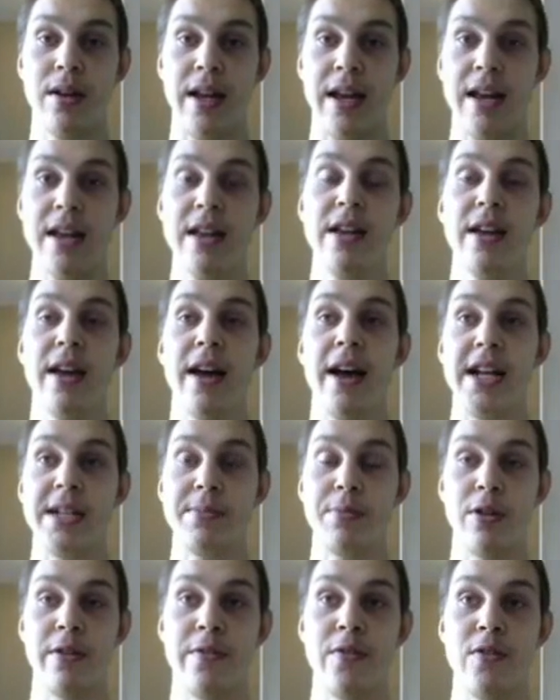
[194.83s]
Okay,
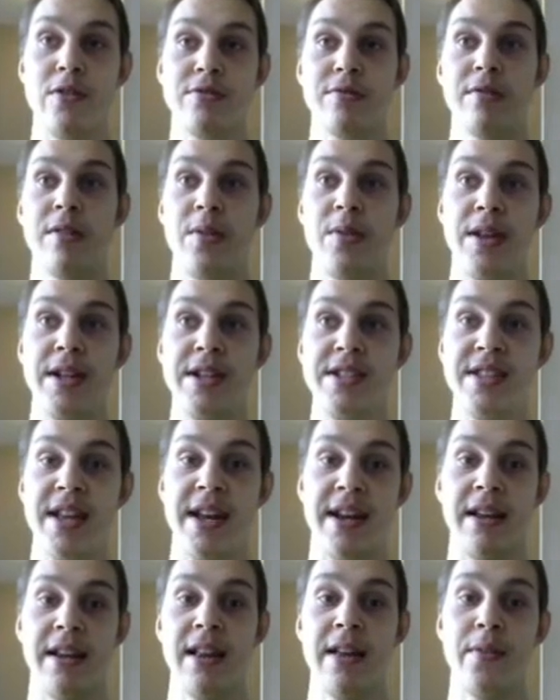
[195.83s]
as per 1 Corinthians
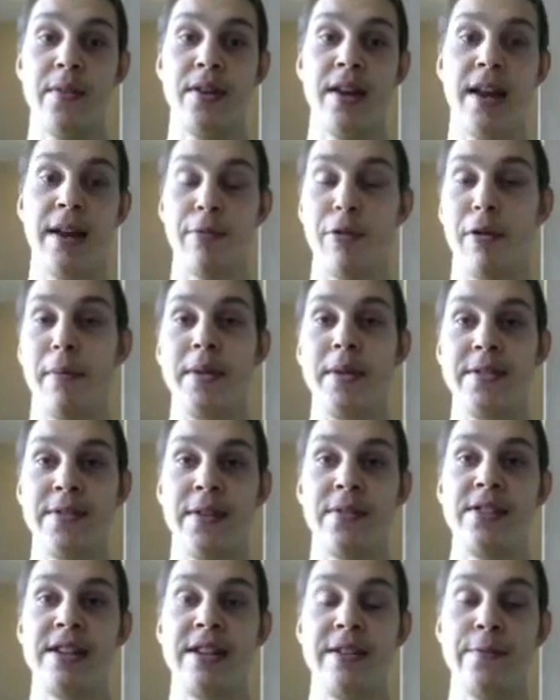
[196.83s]
10:11 and Romans
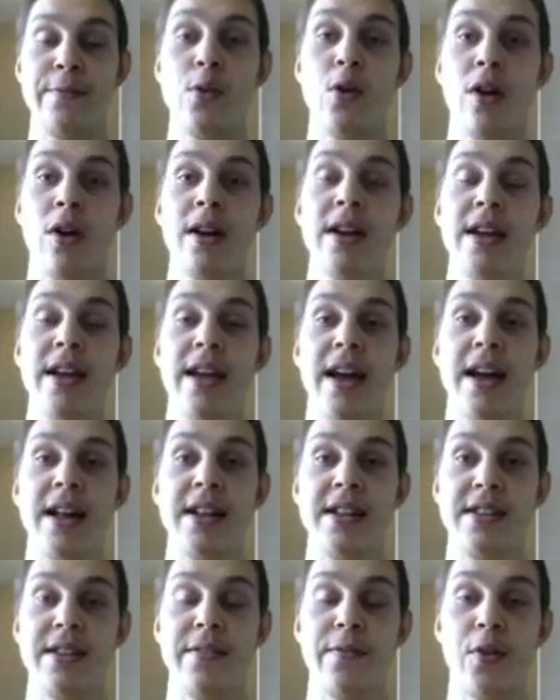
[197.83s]
15:4
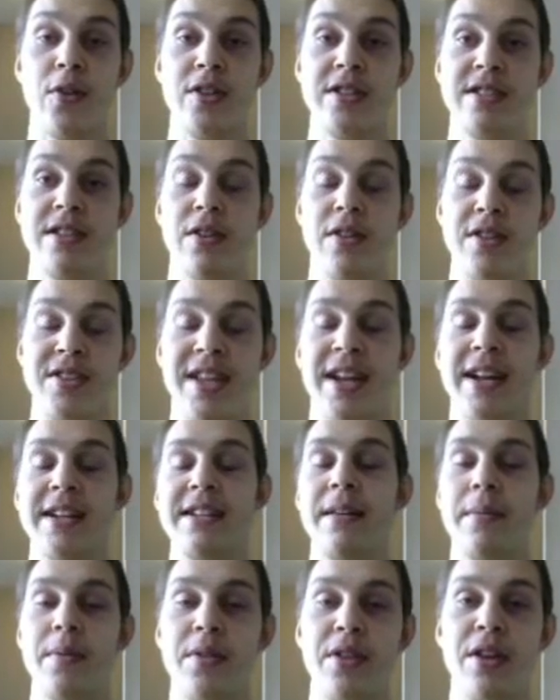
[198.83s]
and
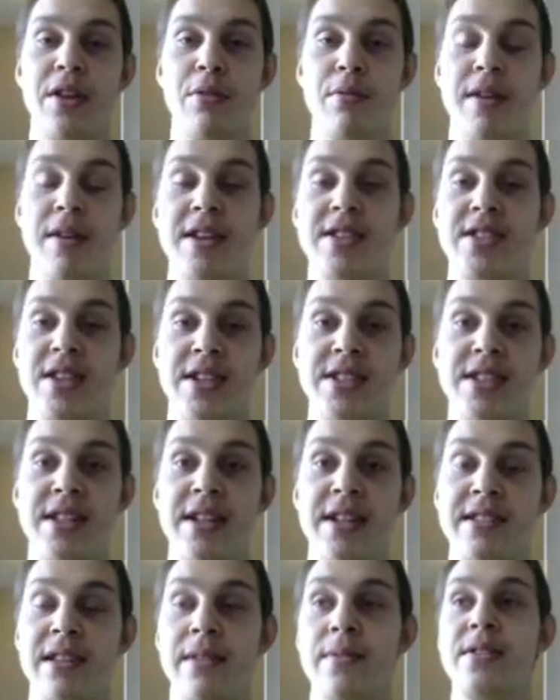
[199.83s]
2 Timothy
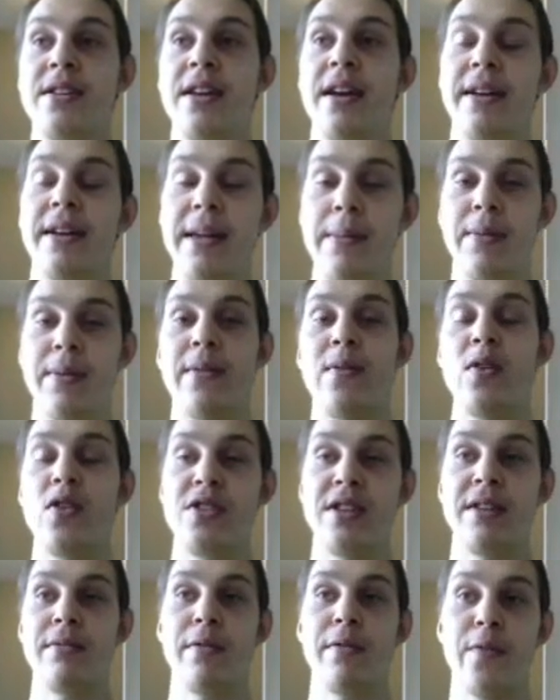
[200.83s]
3:16-17. I keep
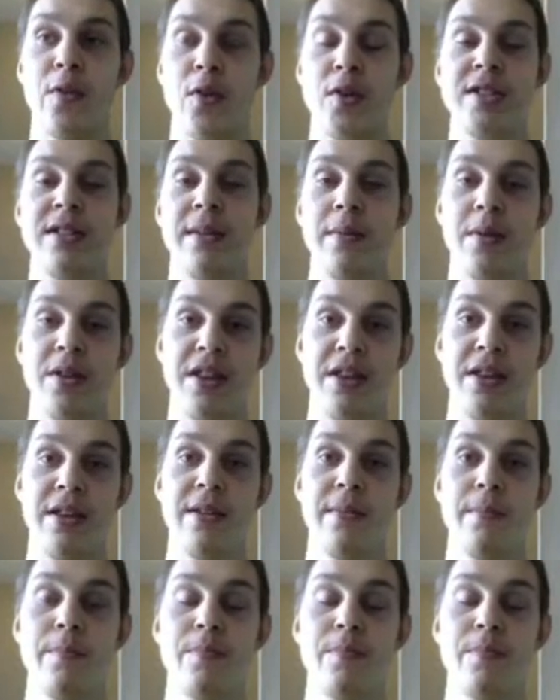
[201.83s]
confusing it with 1 Timothy.